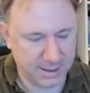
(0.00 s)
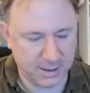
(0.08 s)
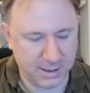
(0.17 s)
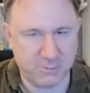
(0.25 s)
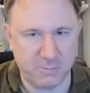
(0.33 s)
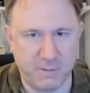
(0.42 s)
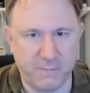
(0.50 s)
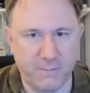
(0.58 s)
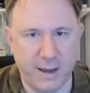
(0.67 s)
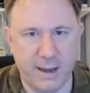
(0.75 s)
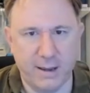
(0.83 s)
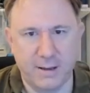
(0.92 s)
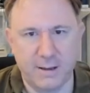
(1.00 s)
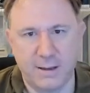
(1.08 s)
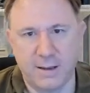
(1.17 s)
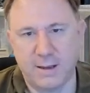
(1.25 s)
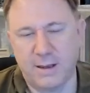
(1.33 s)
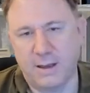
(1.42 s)
this would be fair,
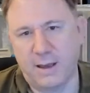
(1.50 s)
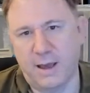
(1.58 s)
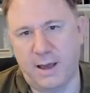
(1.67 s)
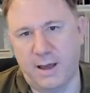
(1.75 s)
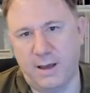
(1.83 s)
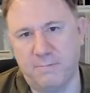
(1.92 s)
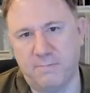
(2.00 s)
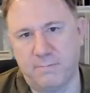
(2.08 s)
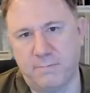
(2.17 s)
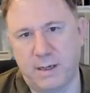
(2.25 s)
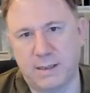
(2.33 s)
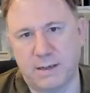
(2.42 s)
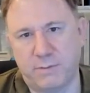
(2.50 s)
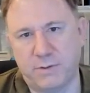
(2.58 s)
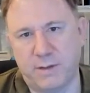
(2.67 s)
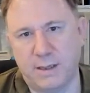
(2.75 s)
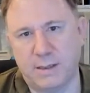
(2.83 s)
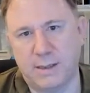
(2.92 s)
because I would
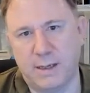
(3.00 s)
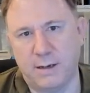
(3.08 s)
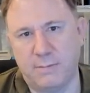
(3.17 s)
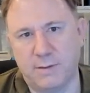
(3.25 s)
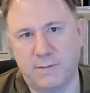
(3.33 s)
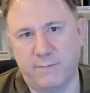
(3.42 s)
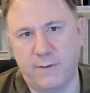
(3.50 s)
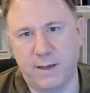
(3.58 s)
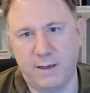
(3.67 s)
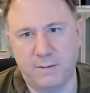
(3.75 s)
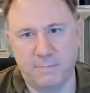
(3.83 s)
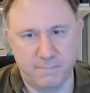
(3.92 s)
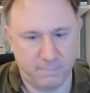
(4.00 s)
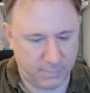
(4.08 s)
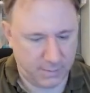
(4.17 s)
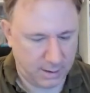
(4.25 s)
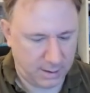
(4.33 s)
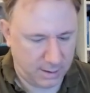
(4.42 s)
have then seen it was a V,
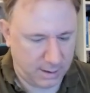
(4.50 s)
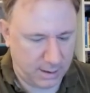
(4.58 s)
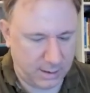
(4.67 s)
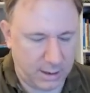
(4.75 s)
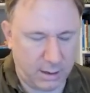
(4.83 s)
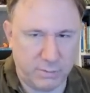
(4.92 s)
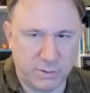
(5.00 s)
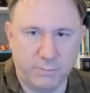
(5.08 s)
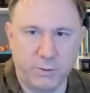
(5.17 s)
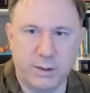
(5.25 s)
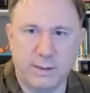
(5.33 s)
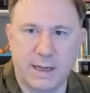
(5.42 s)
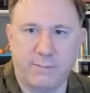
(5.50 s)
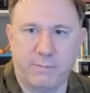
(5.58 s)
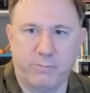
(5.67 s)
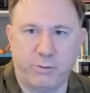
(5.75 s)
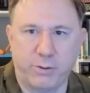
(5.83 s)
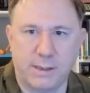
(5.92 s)
and then I would have worked out my
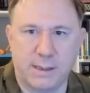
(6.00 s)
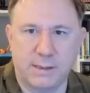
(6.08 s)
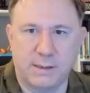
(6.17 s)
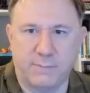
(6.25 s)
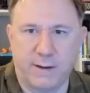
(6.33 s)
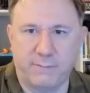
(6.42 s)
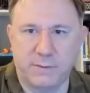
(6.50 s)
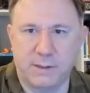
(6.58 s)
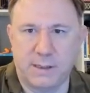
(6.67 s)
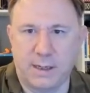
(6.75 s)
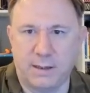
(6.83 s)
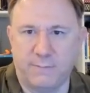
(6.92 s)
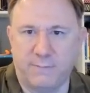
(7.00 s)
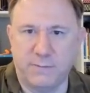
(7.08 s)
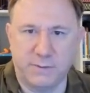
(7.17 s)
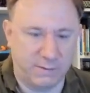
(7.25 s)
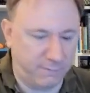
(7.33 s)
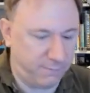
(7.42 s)
process of having seen that there
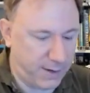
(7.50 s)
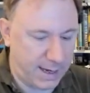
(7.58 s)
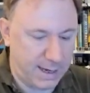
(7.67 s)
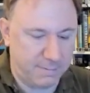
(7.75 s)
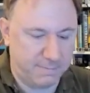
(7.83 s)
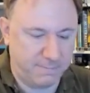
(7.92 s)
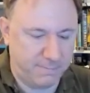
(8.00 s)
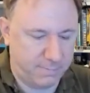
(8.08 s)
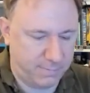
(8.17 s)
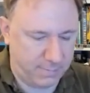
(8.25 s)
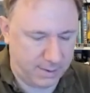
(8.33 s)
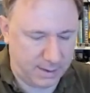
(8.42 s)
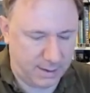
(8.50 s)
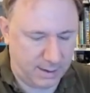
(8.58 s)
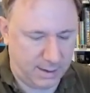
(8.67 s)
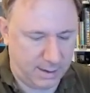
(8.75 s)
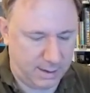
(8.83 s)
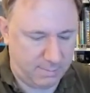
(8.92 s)
was a V,
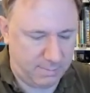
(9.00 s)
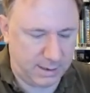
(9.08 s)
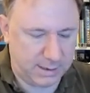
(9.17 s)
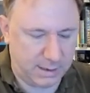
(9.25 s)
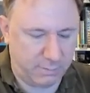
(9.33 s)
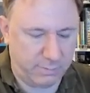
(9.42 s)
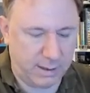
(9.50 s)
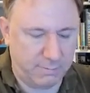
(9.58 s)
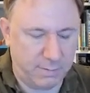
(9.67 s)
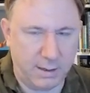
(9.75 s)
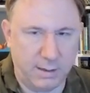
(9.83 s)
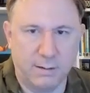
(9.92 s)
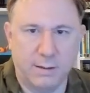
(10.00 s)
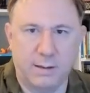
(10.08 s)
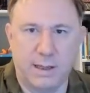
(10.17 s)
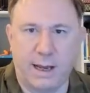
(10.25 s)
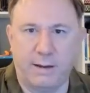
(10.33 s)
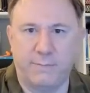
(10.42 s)
because there would then be
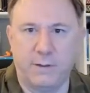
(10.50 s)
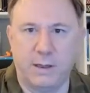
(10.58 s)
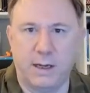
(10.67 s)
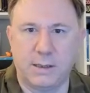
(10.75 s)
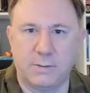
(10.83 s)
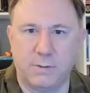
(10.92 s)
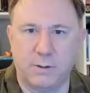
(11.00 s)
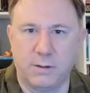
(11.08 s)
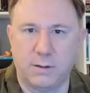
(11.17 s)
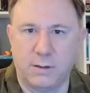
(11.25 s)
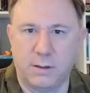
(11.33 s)
that for the next one,